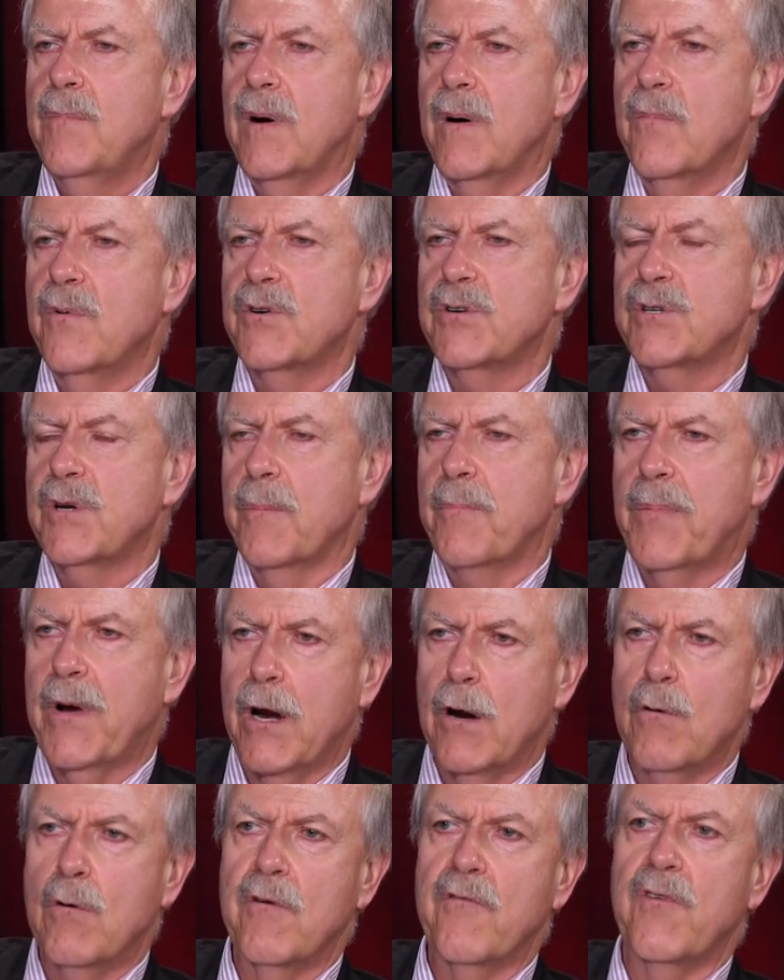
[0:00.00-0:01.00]
published a
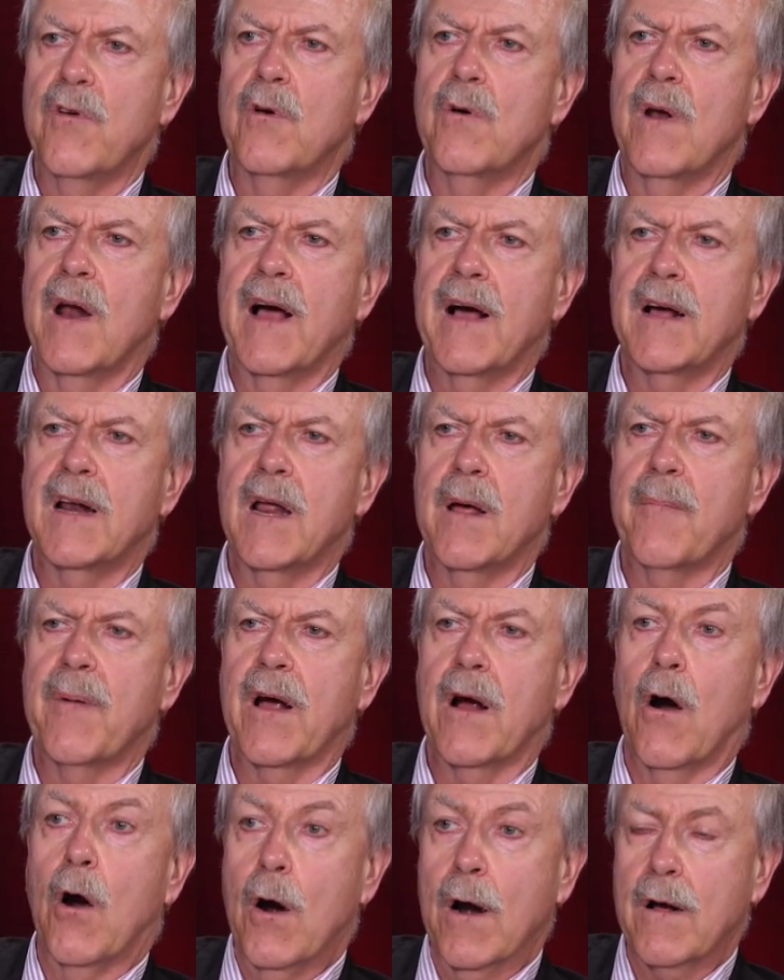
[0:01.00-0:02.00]
peer-reviewed
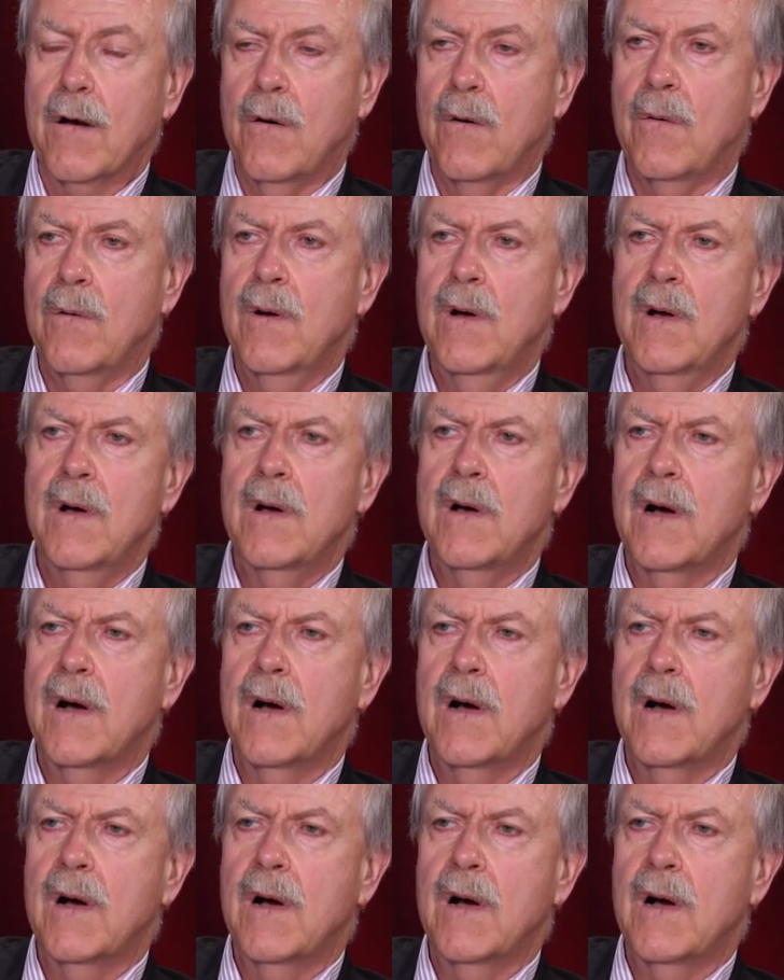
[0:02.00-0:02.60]
academic article